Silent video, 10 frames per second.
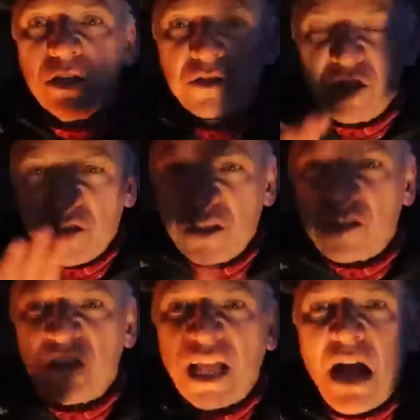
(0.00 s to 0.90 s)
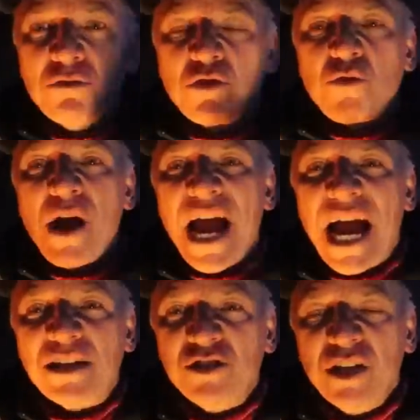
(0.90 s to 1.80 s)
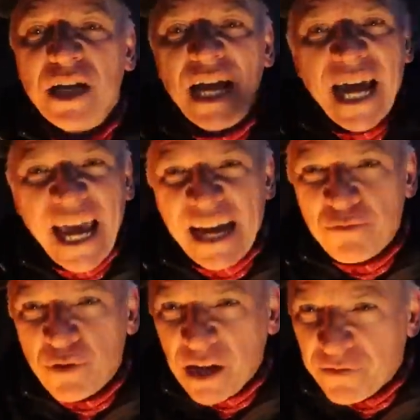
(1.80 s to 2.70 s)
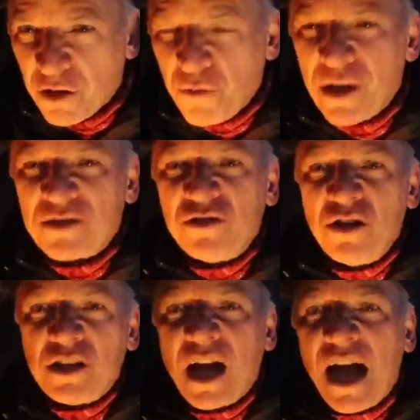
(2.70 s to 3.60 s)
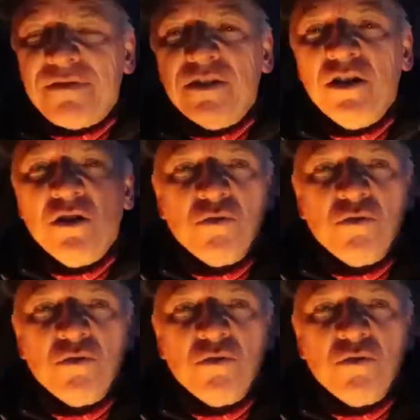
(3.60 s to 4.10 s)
just this loud crash, and whatever it was took off